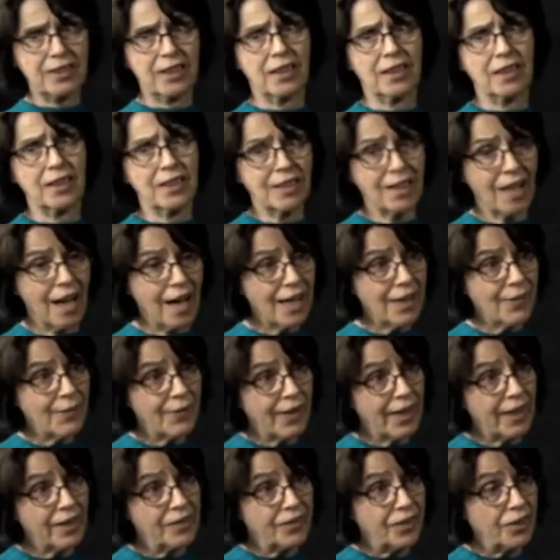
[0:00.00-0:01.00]
like a lot of
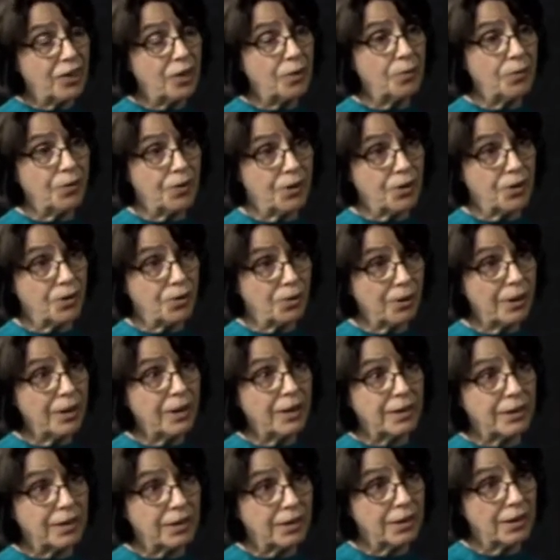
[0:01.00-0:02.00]
it has to do with the
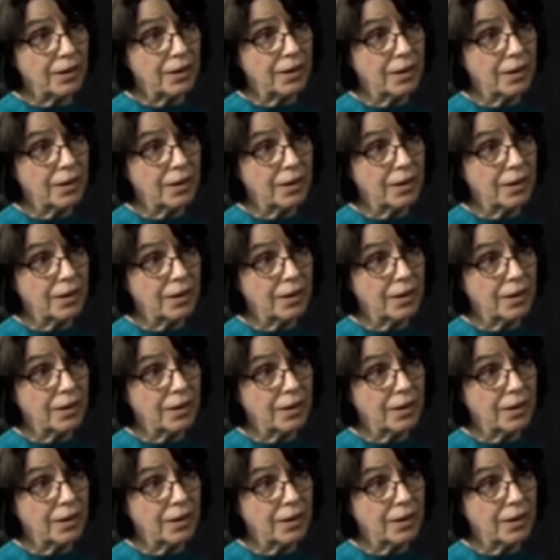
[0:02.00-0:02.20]
trees.